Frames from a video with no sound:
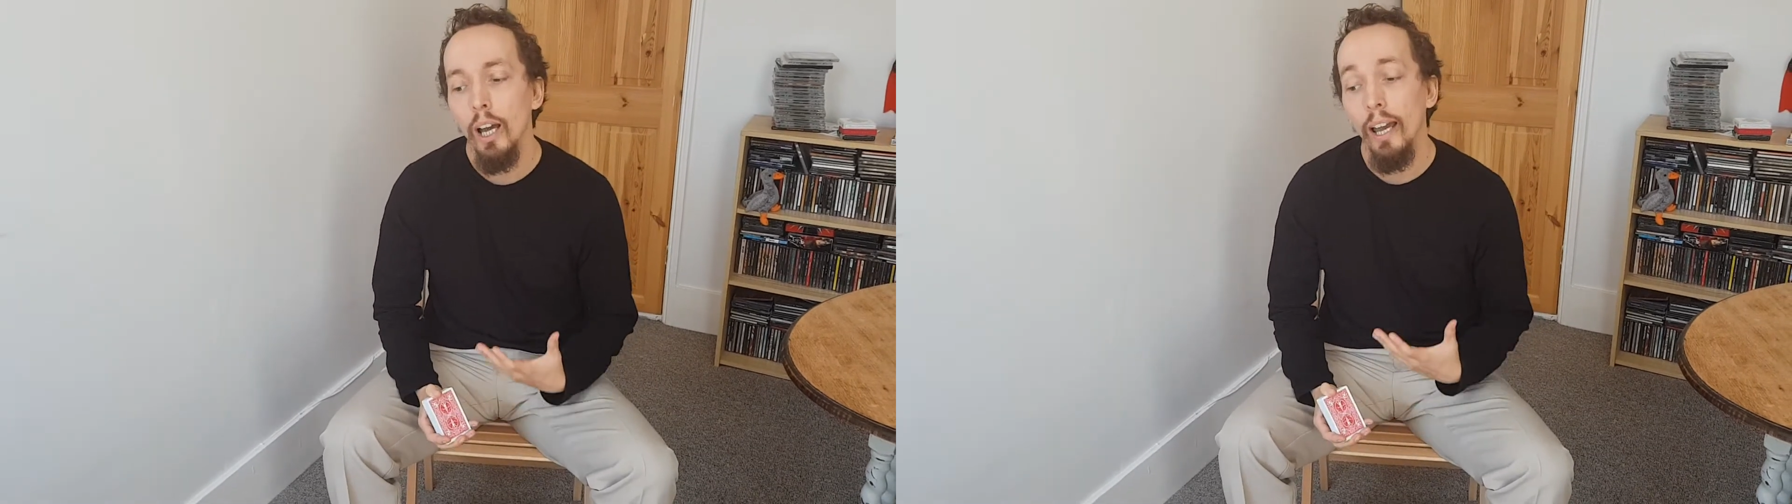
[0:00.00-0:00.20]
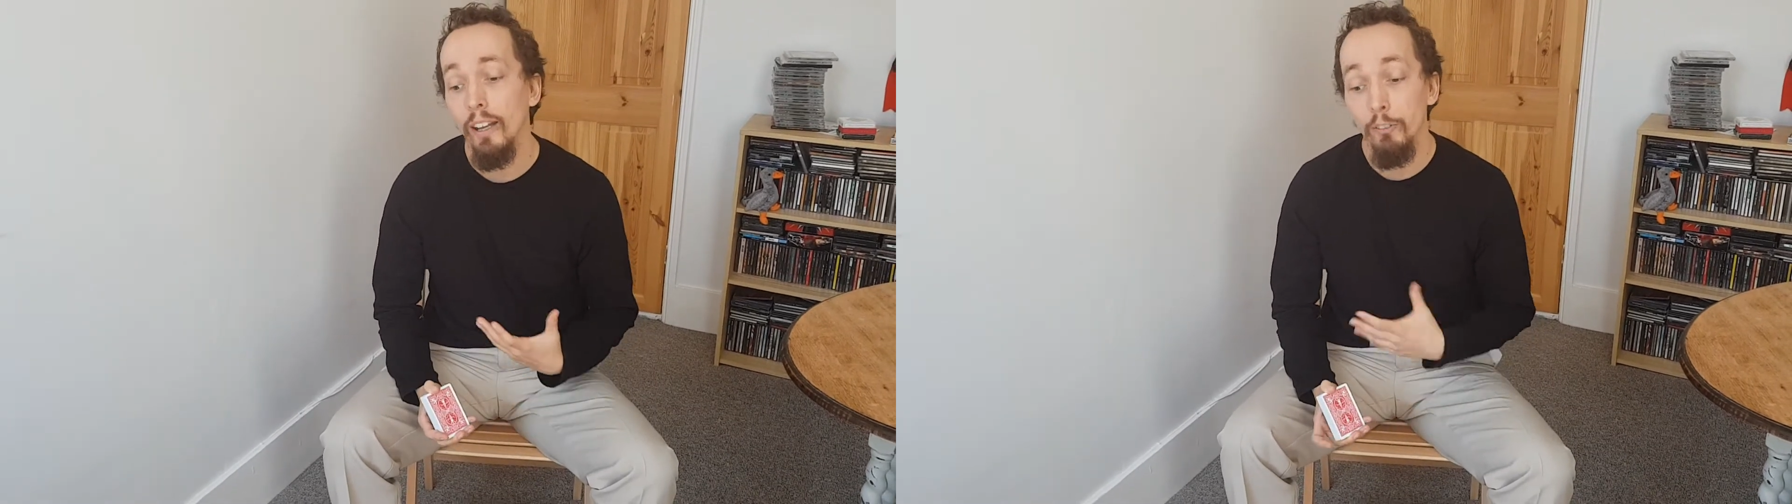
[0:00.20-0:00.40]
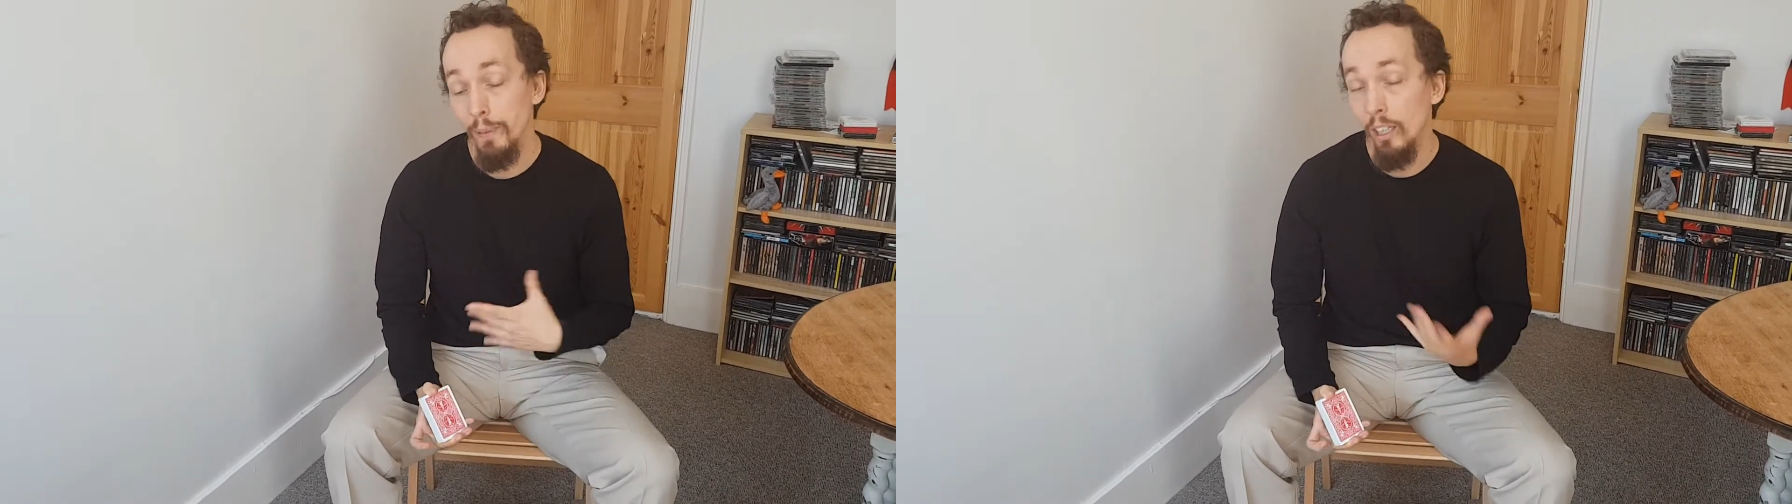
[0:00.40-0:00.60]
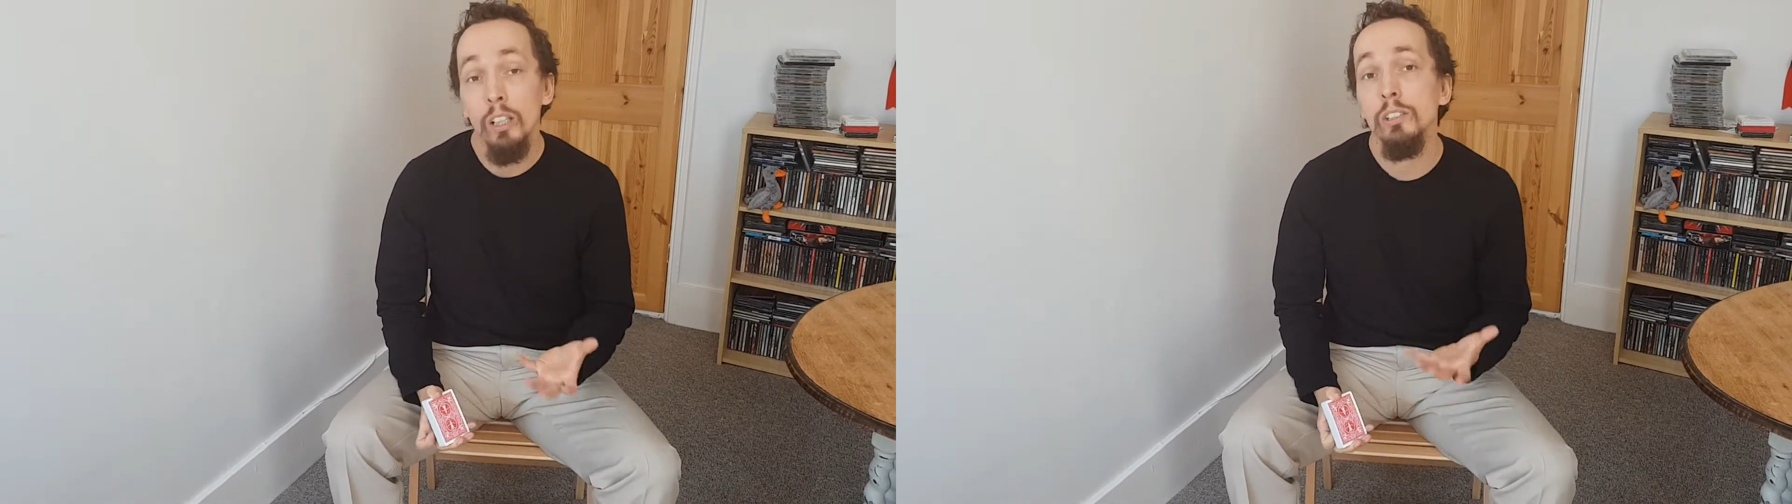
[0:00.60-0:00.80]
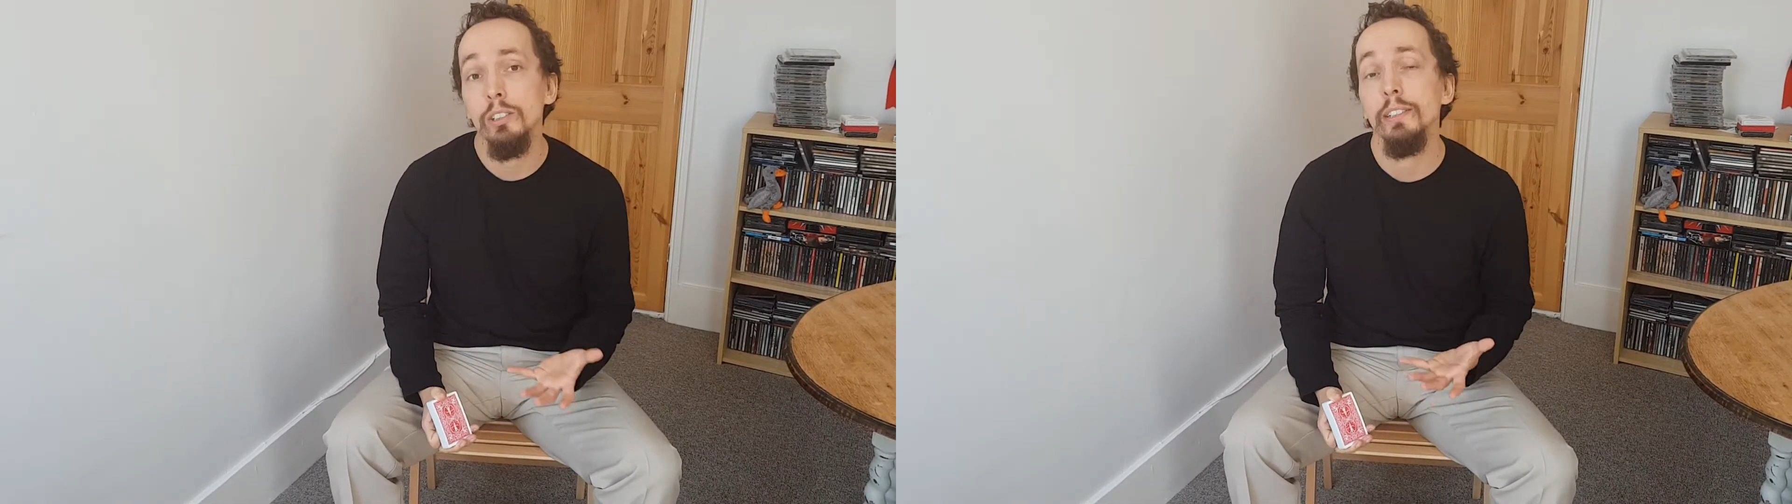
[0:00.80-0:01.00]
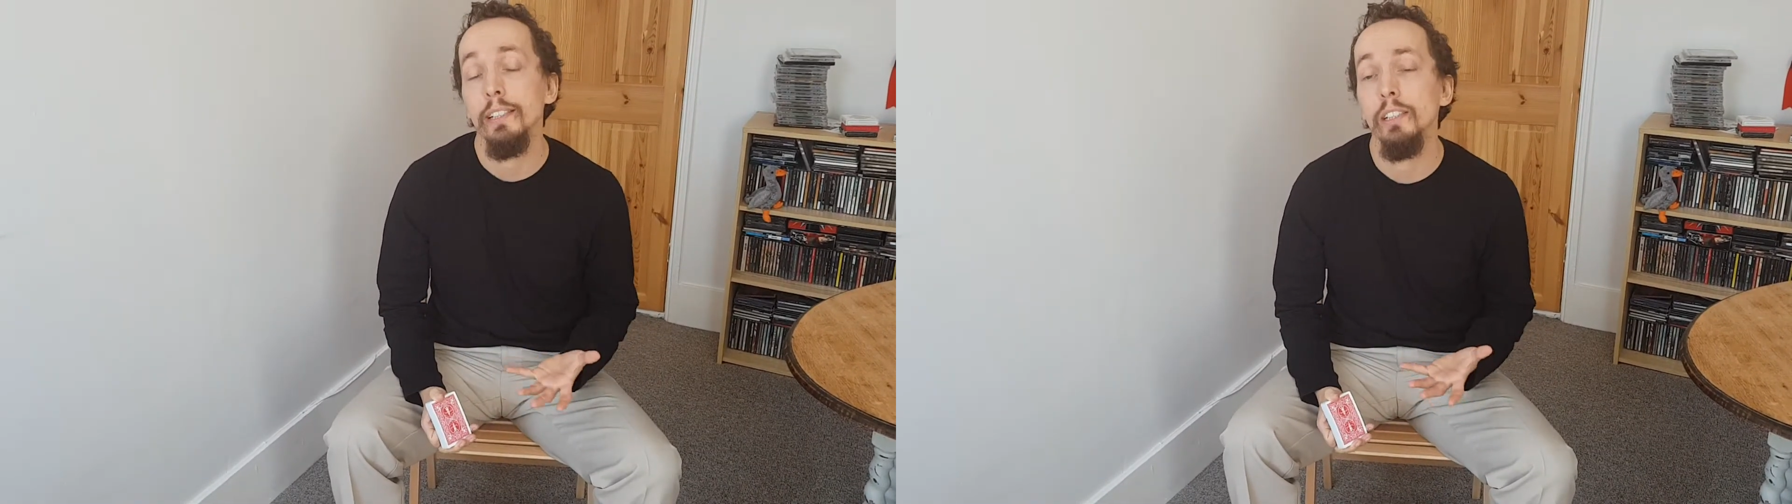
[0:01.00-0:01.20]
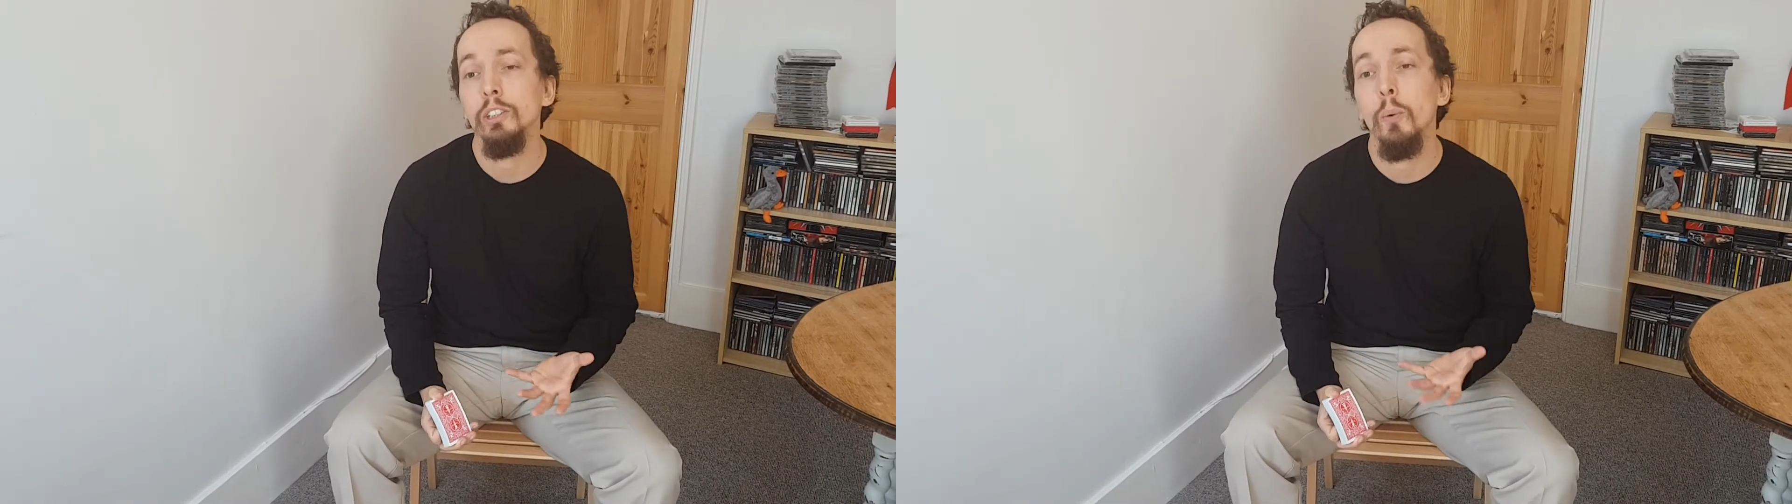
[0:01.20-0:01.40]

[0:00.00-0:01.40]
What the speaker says: and I've been asked to teach